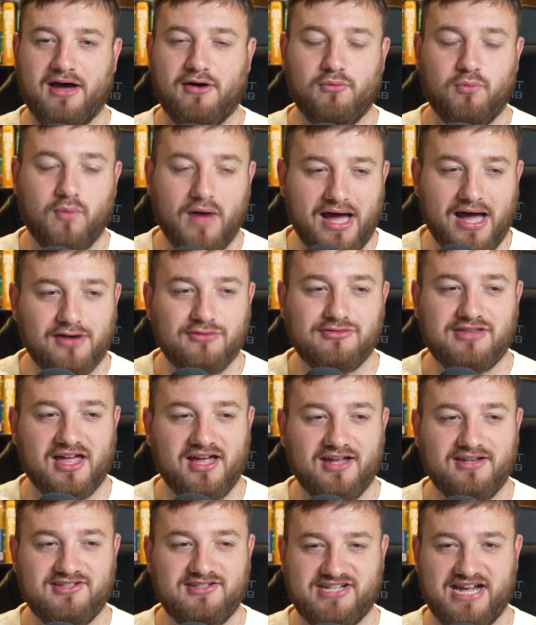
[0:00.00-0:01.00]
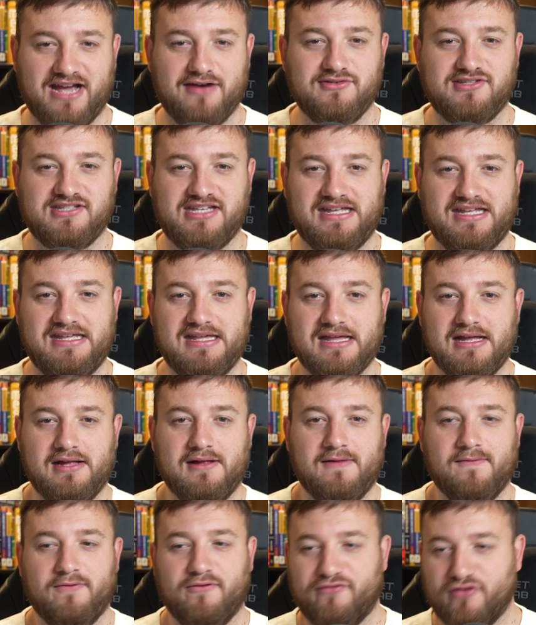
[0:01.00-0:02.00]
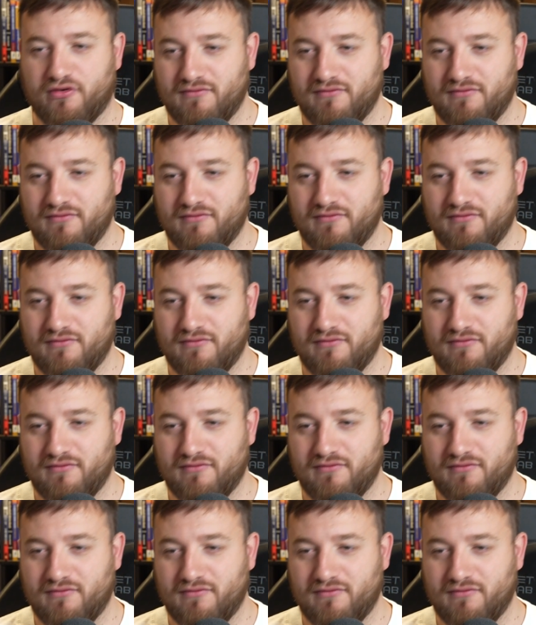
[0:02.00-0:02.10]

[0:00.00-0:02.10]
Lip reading: Well done, Chelsea, for